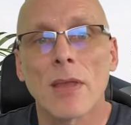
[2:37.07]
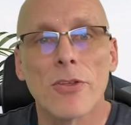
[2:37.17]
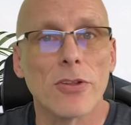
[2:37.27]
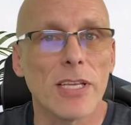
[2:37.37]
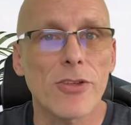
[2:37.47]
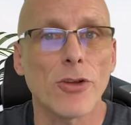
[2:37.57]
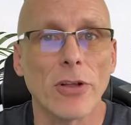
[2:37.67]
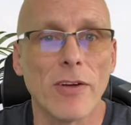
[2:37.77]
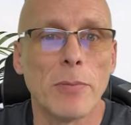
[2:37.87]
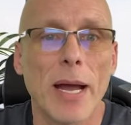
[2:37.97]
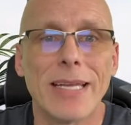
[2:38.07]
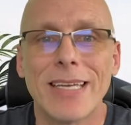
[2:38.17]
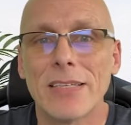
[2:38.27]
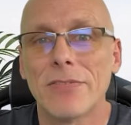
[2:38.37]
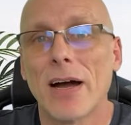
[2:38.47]
So let's start off by
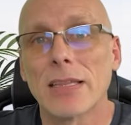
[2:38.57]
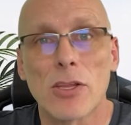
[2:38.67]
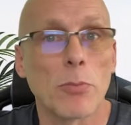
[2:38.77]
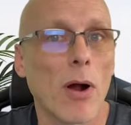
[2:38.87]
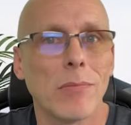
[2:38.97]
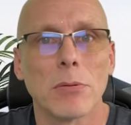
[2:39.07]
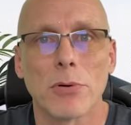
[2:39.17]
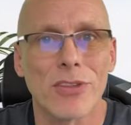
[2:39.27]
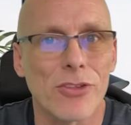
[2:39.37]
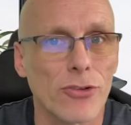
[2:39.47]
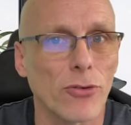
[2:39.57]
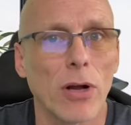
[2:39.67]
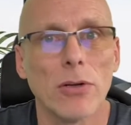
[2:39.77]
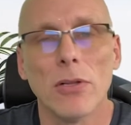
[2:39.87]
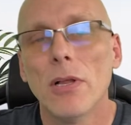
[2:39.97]
identifying this problem or the
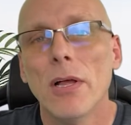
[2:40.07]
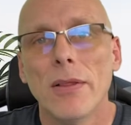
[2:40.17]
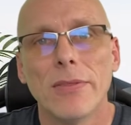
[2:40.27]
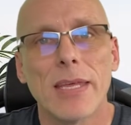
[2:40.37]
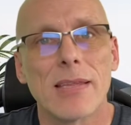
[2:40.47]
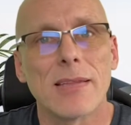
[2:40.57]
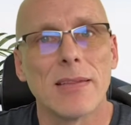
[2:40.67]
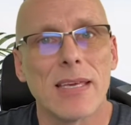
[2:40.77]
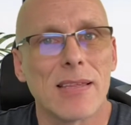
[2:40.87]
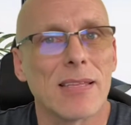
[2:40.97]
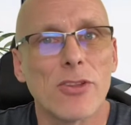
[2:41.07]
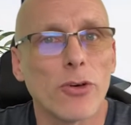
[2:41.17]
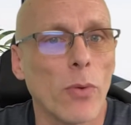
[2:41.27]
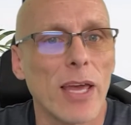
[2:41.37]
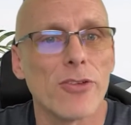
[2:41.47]
struggle, this
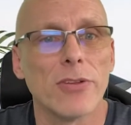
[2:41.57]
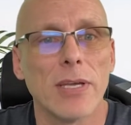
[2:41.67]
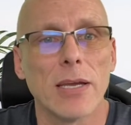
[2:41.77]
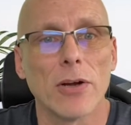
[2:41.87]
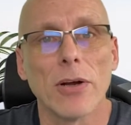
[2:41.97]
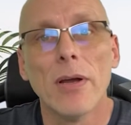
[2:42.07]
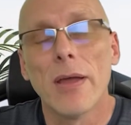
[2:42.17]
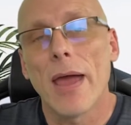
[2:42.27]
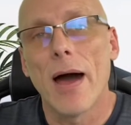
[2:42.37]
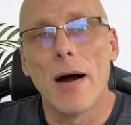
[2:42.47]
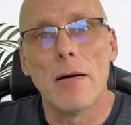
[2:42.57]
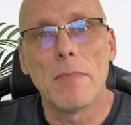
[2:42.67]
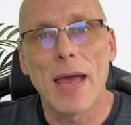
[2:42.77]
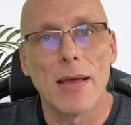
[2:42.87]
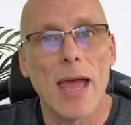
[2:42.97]
situation here
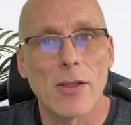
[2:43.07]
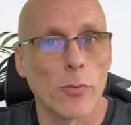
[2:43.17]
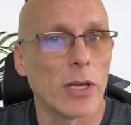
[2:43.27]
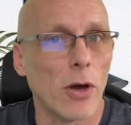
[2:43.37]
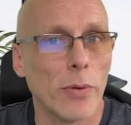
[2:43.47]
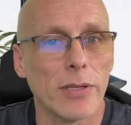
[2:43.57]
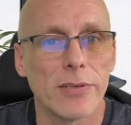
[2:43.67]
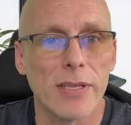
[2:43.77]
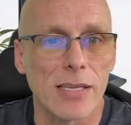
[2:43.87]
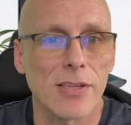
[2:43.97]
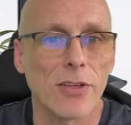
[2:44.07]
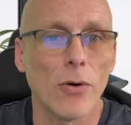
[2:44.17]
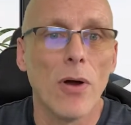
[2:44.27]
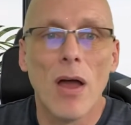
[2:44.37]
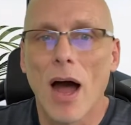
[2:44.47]
as we go into this.
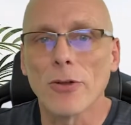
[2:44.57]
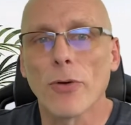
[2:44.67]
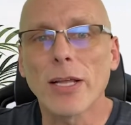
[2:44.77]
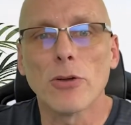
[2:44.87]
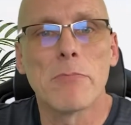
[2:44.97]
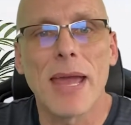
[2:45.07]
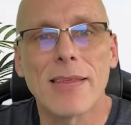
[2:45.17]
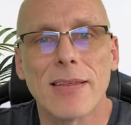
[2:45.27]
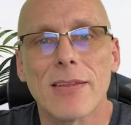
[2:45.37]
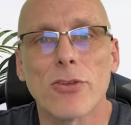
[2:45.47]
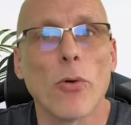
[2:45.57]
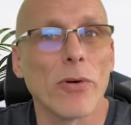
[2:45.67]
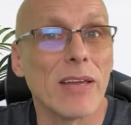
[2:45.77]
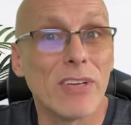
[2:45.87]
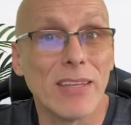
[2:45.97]
So on a regular basis or
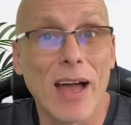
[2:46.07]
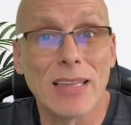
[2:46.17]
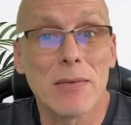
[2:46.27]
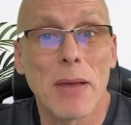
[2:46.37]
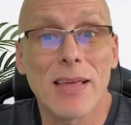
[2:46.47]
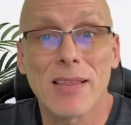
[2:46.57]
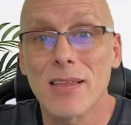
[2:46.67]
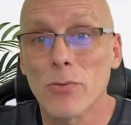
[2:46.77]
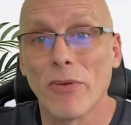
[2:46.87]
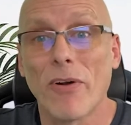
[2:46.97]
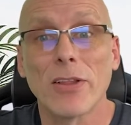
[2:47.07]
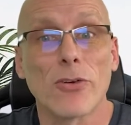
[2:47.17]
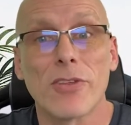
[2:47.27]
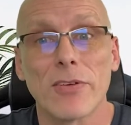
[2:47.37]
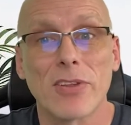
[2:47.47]
even nightly basis, we find
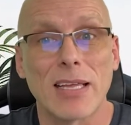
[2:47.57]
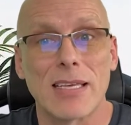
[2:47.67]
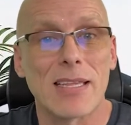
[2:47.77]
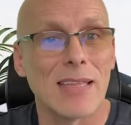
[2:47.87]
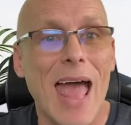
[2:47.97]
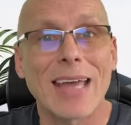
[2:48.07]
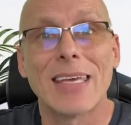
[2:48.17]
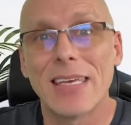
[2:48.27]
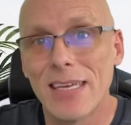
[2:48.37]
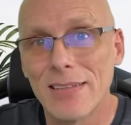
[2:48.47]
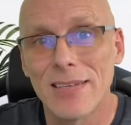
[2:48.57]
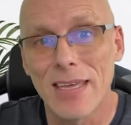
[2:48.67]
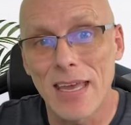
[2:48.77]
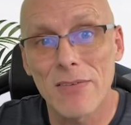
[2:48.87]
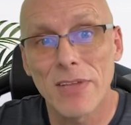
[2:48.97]
ourselves kind of snacking into the
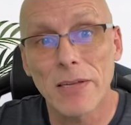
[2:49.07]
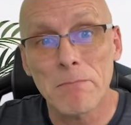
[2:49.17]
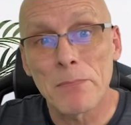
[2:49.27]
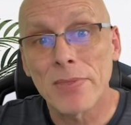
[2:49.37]
evening.